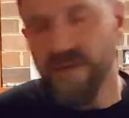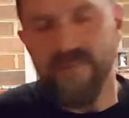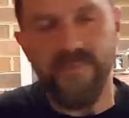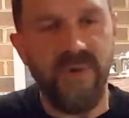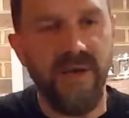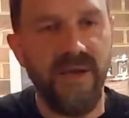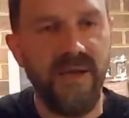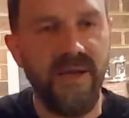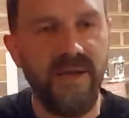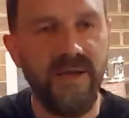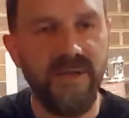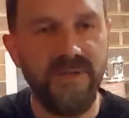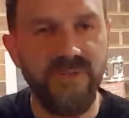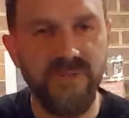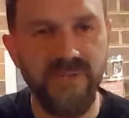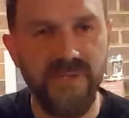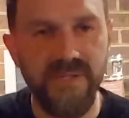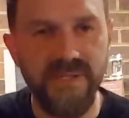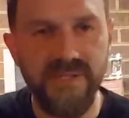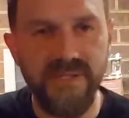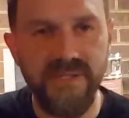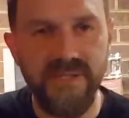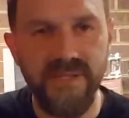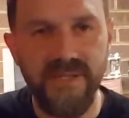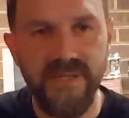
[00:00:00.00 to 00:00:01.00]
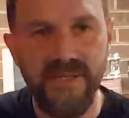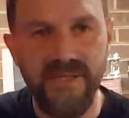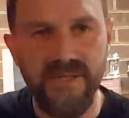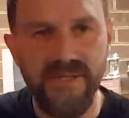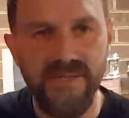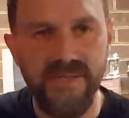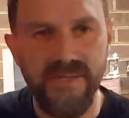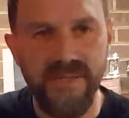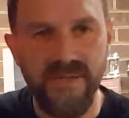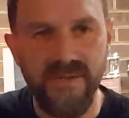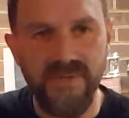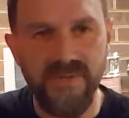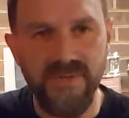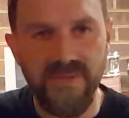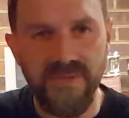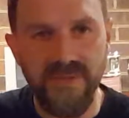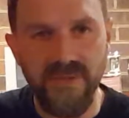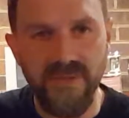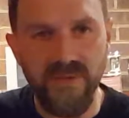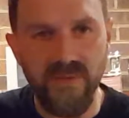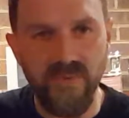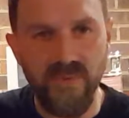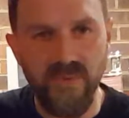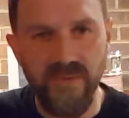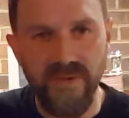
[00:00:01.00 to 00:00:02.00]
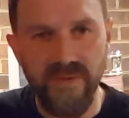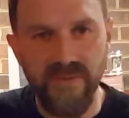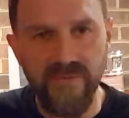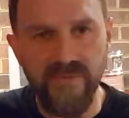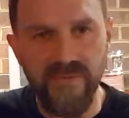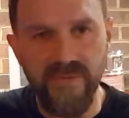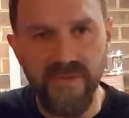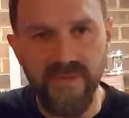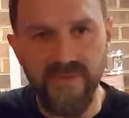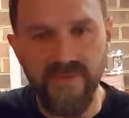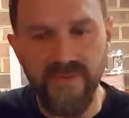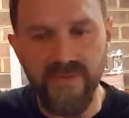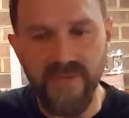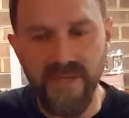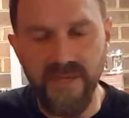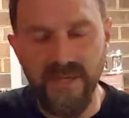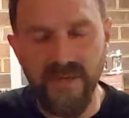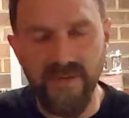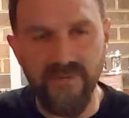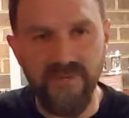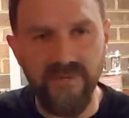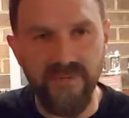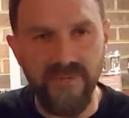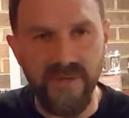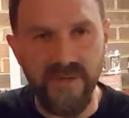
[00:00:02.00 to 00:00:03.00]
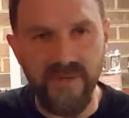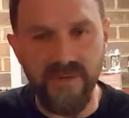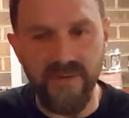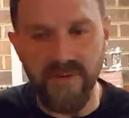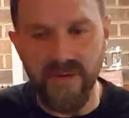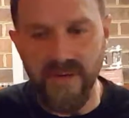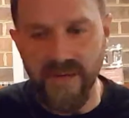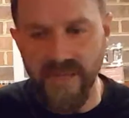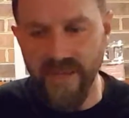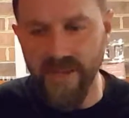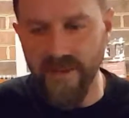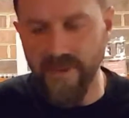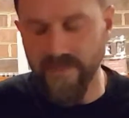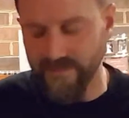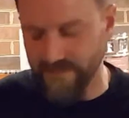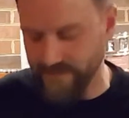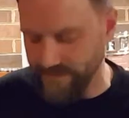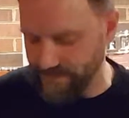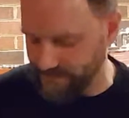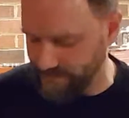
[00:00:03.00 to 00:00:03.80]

my trusty Excelsior 115 Fender amp.